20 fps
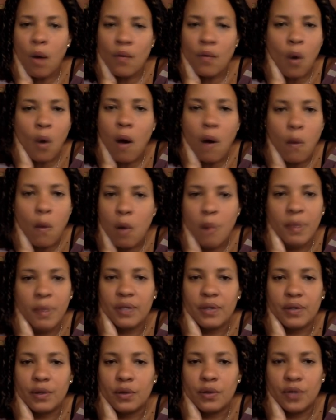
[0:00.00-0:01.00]
all
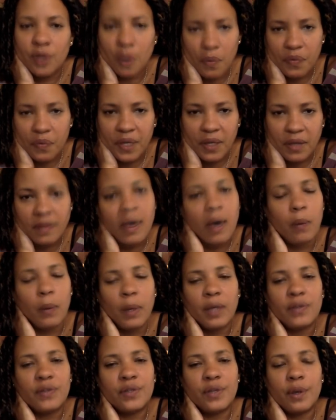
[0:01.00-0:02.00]
women don't think that
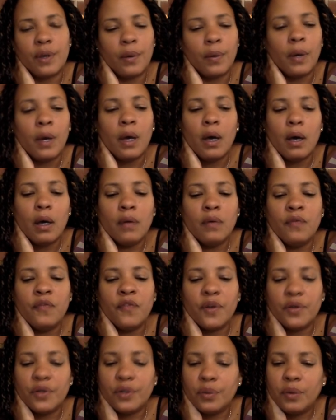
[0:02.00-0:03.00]
way. So
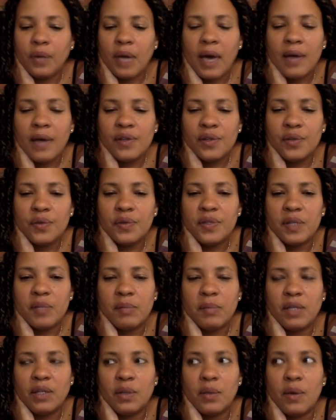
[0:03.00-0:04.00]
for you guys who seem
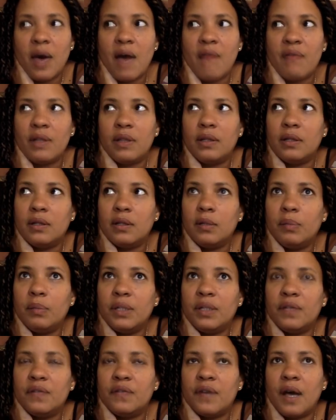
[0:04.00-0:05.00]
like you have a little
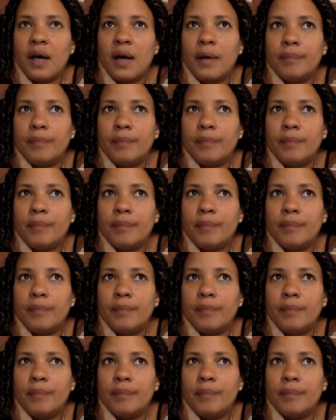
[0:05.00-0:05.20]
bit of